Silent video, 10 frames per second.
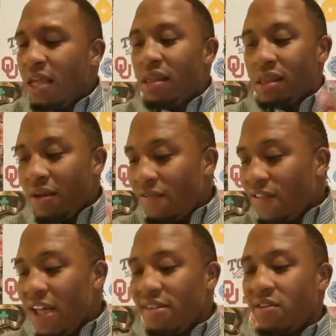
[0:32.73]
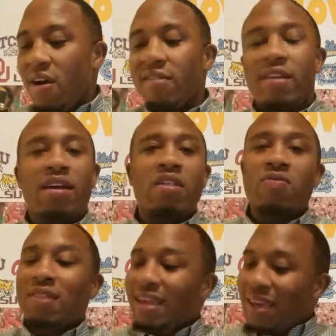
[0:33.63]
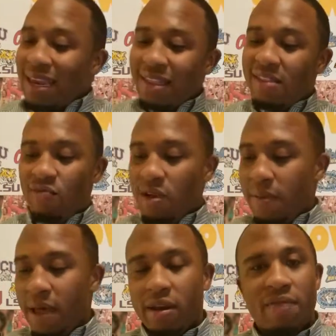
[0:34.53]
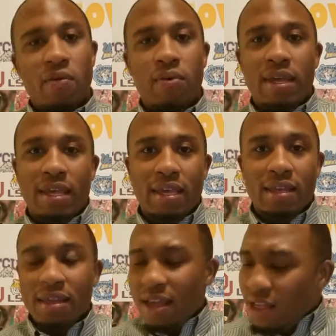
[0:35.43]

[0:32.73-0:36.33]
Some fans across the country, they needed this rebound of a weekend.